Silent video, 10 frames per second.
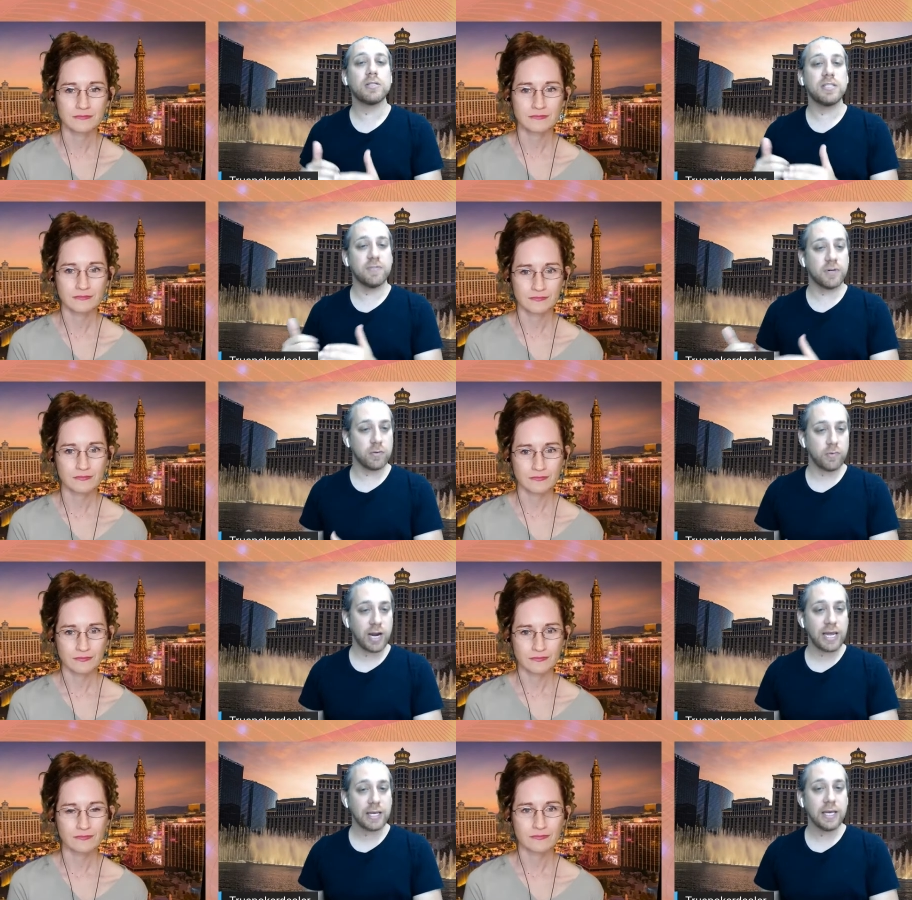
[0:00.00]
Speaker 1: different in
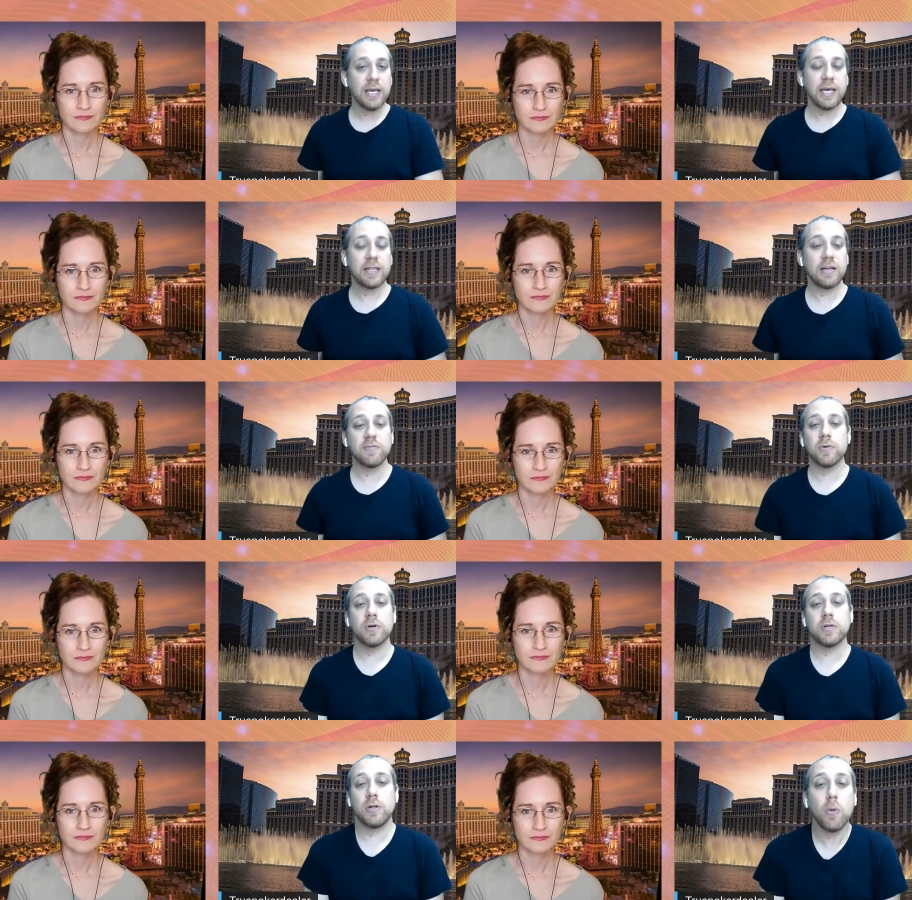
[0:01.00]
rank, and
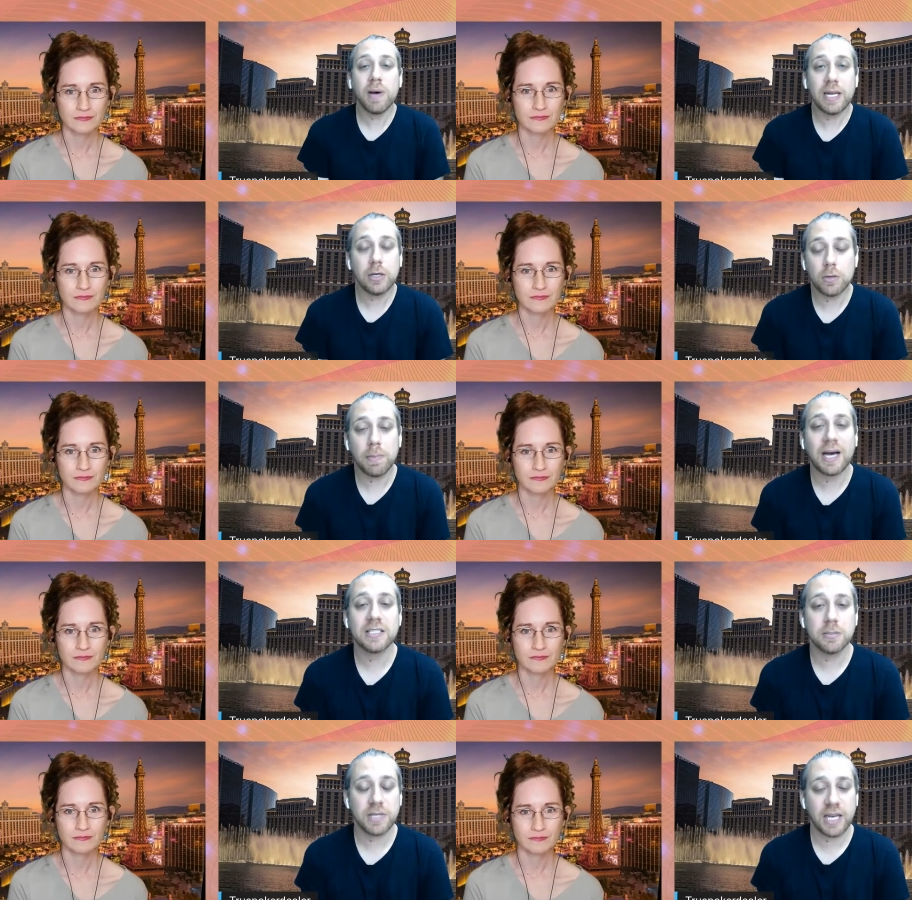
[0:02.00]
therefore nobody could
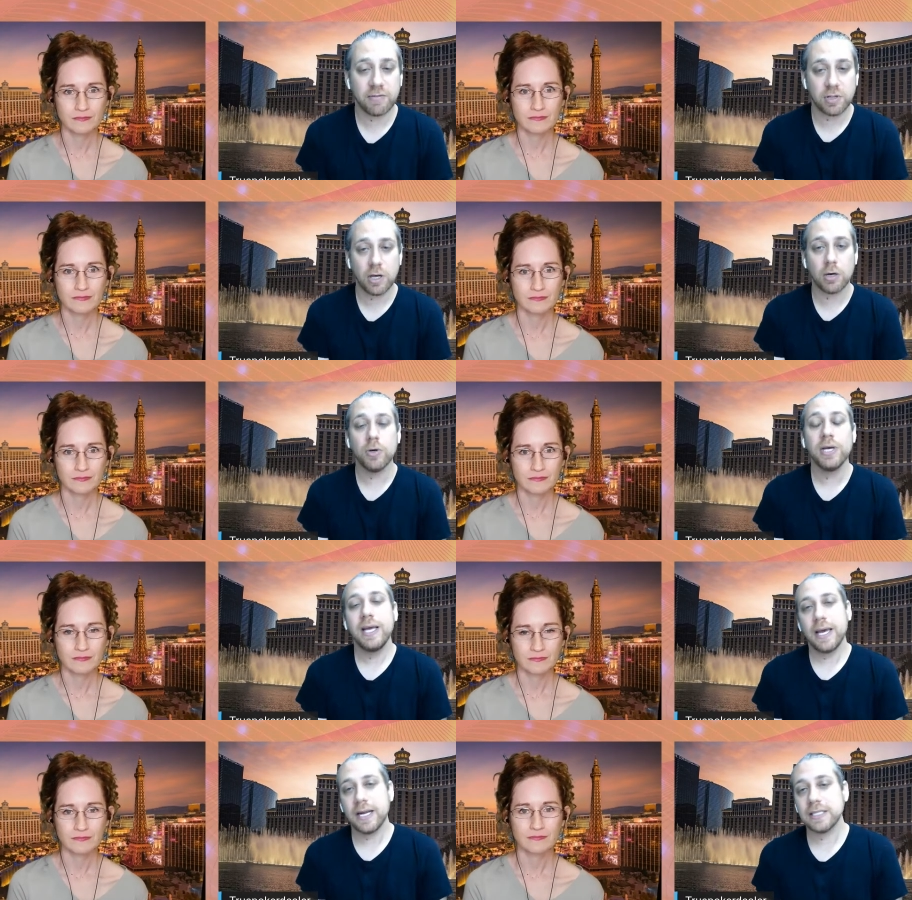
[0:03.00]
possibly have a low.
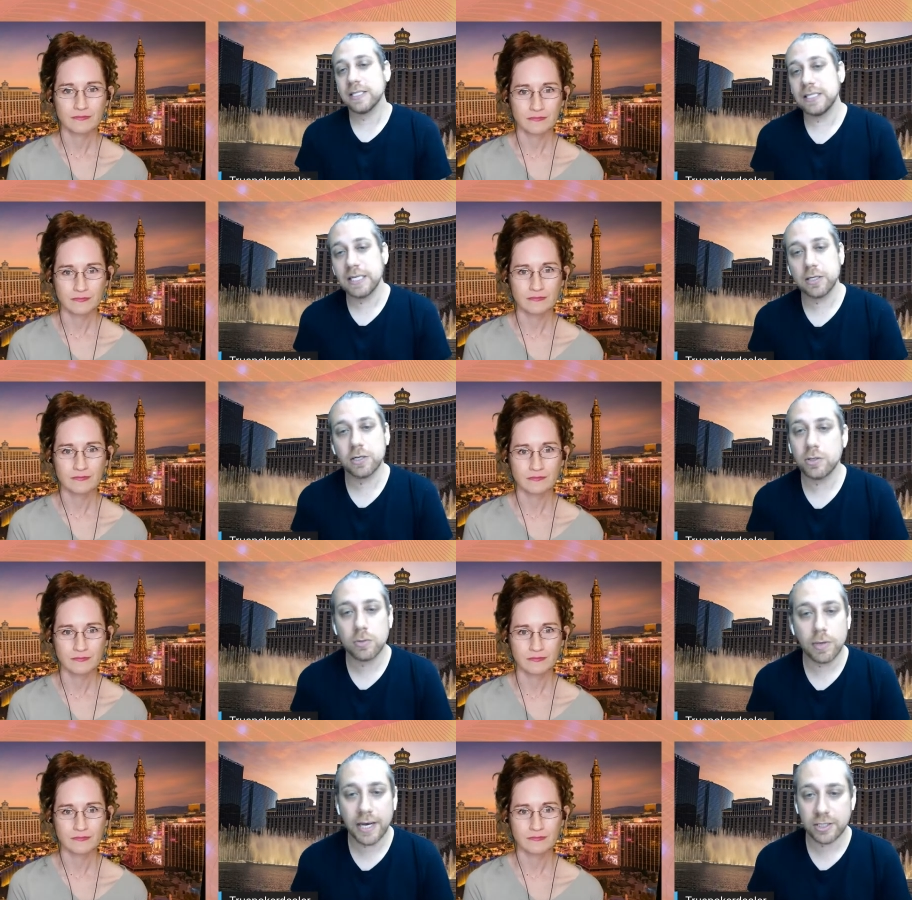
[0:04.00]
And as a dealer,
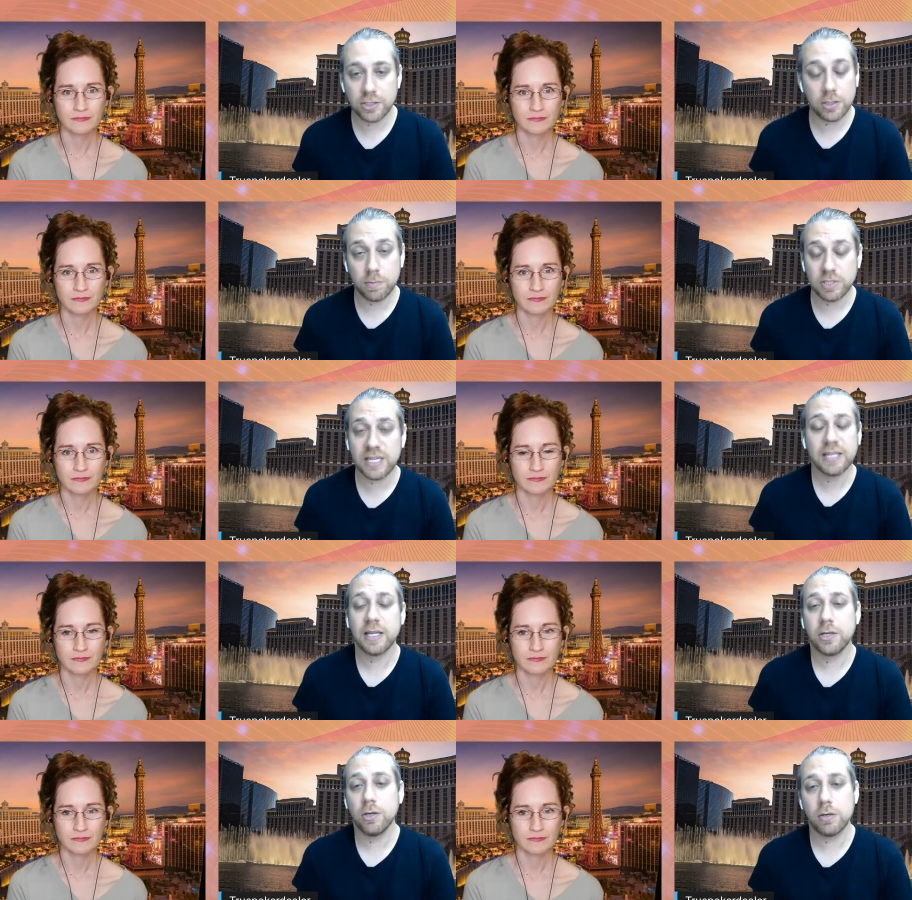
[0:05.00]
you actually pretend
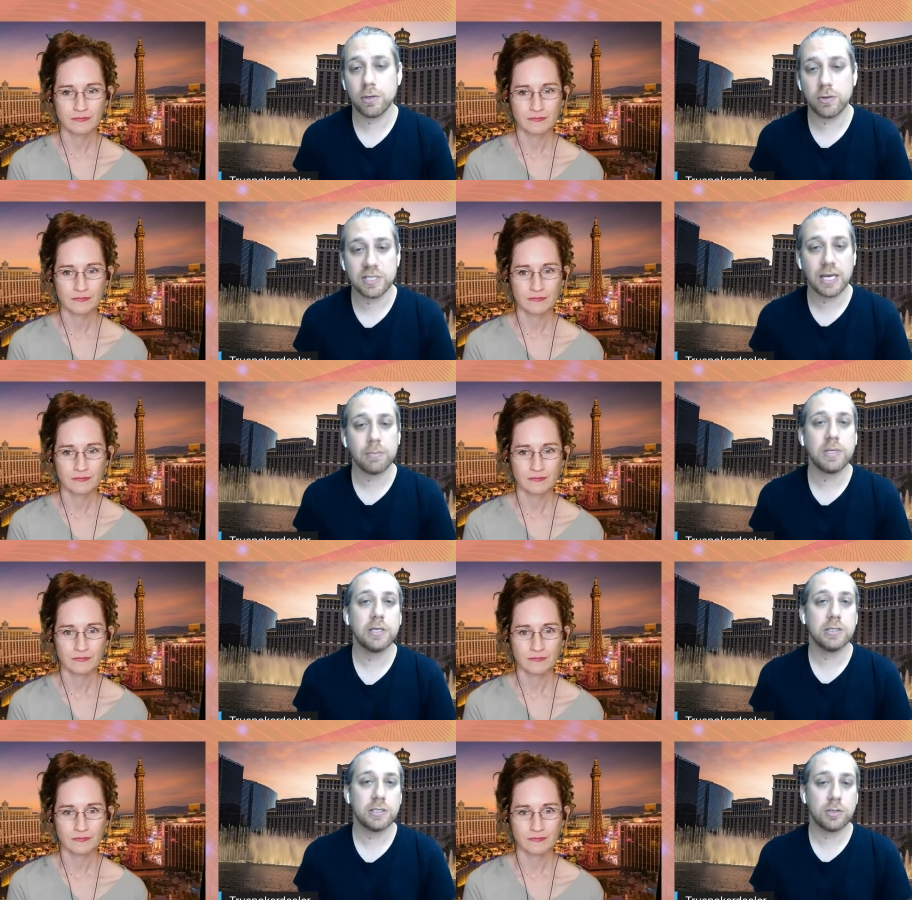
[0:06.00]
like you don't notice that
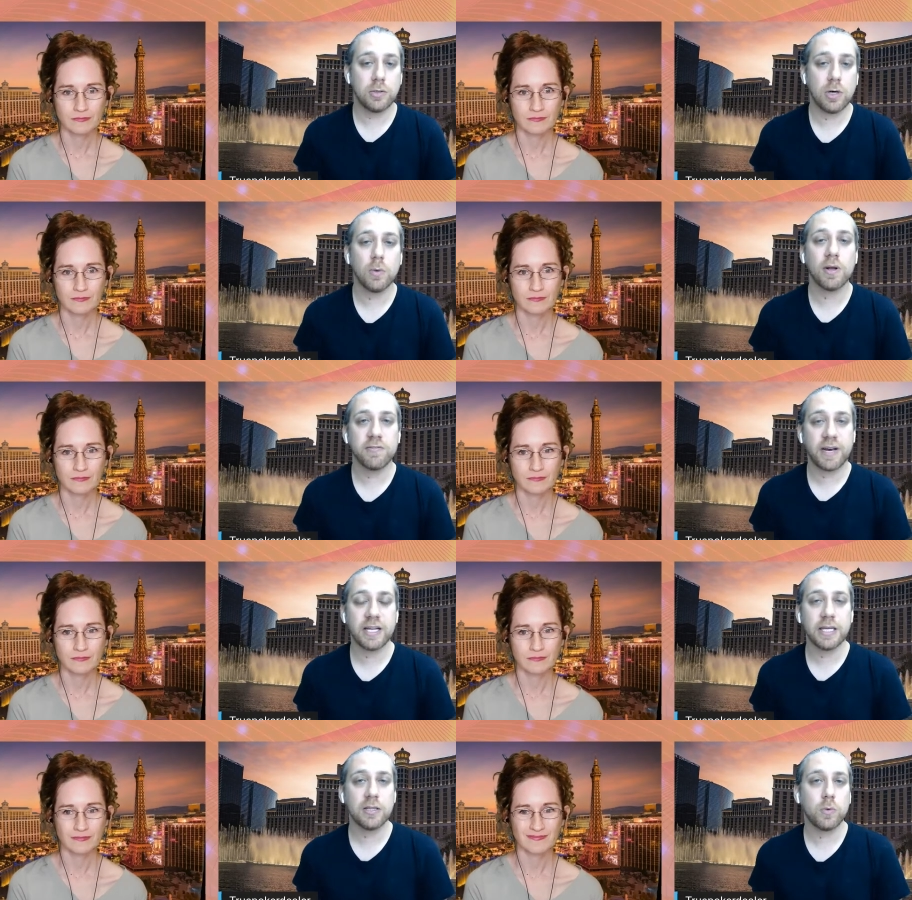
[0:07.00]
because you don't want to
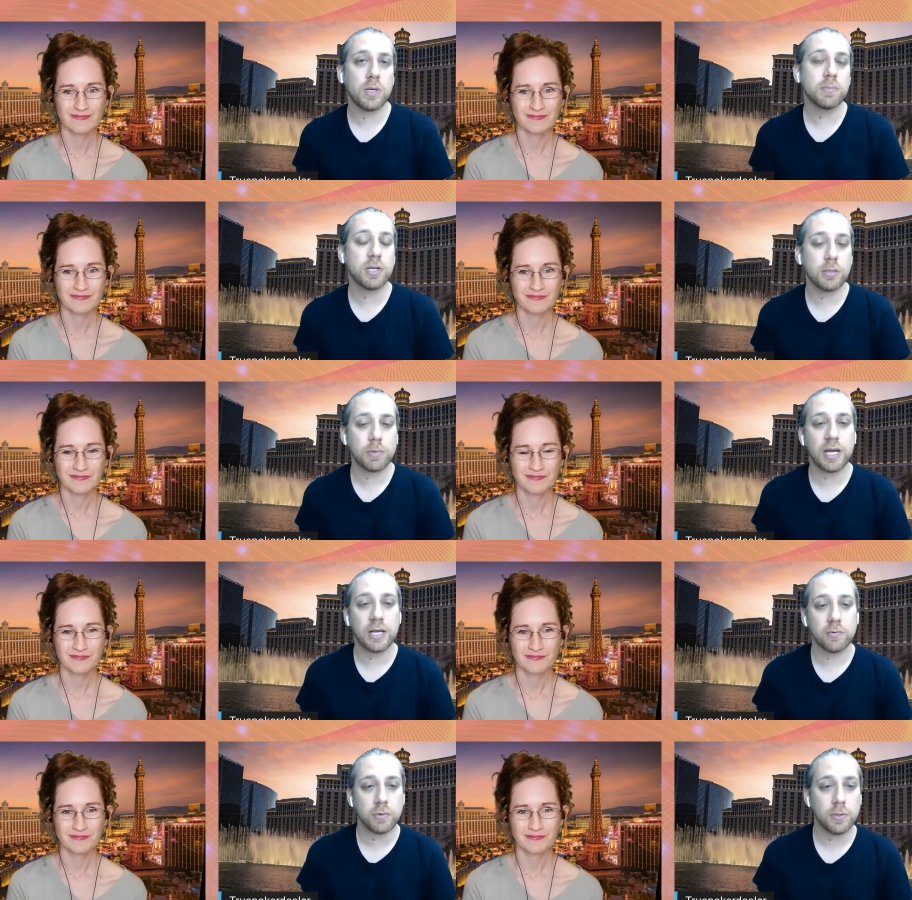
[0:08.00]
violate the 1 player per
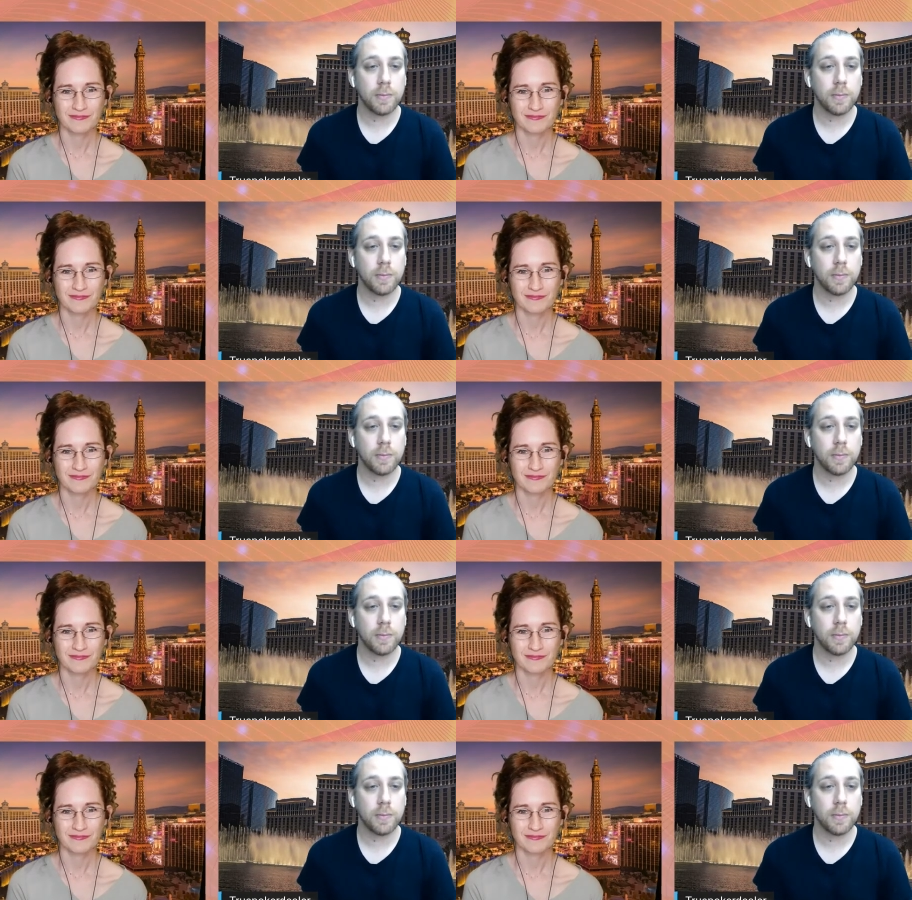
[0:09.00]
hand rule.